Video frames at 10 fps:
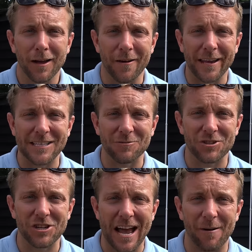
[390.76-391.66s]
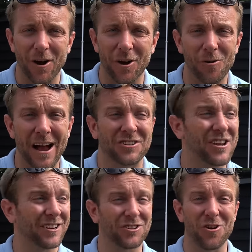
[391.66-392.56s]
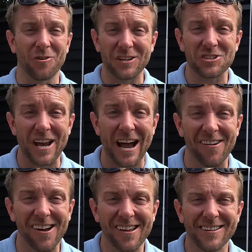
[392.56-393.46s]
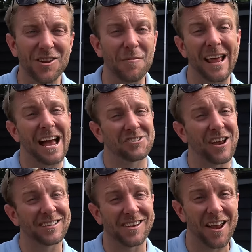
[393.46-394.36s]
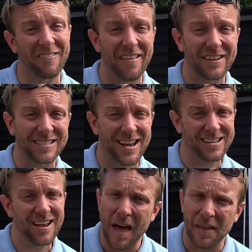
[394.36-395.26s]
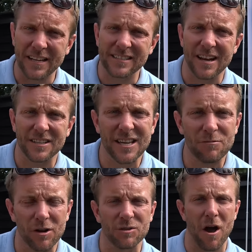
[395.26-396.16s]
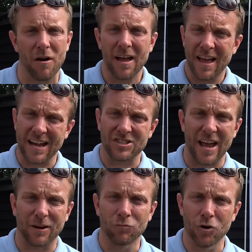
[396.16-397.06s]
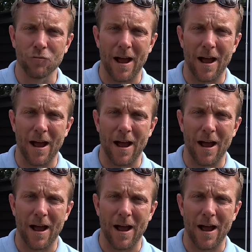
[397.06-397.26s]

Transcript: going into a shower or hashtag a shonky shower. So many hashtags going around these days. And then he sent us this one as well, hashtag rude